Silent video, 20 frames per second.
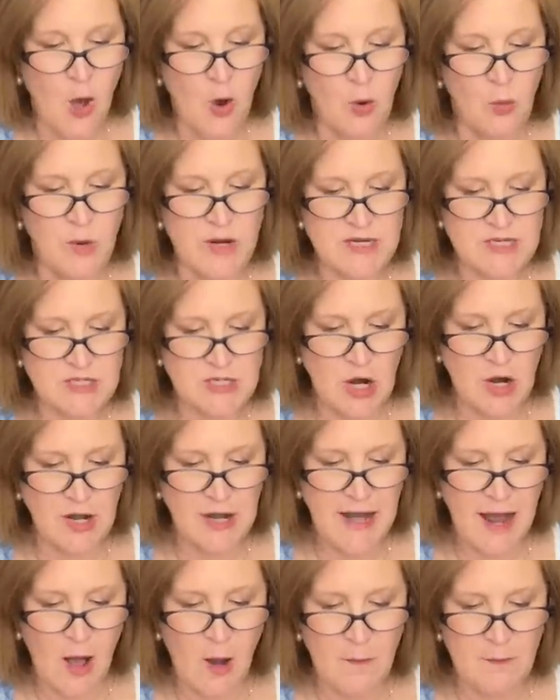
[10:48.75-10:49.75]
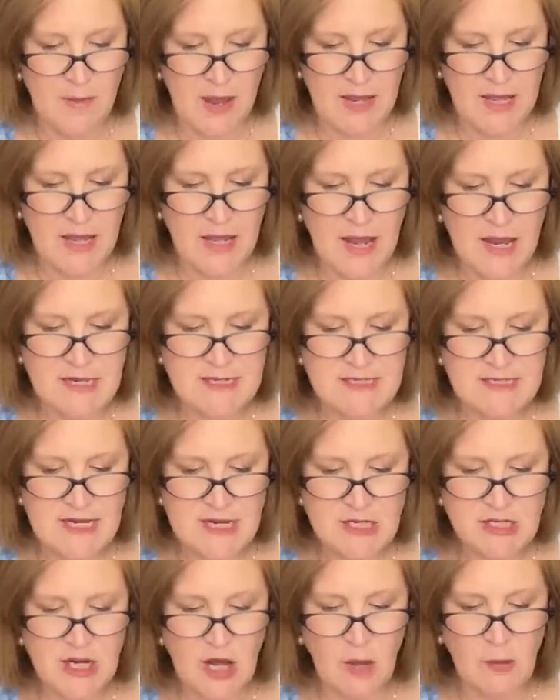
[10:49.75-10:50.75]
We started out making a
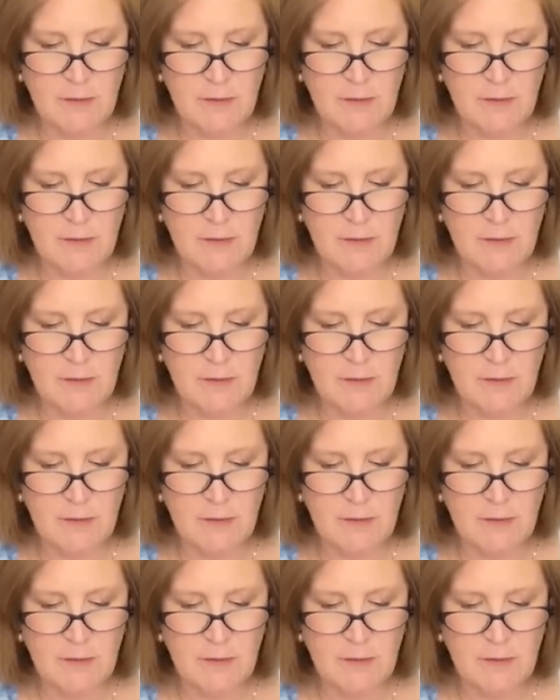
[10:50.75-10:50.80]
seashell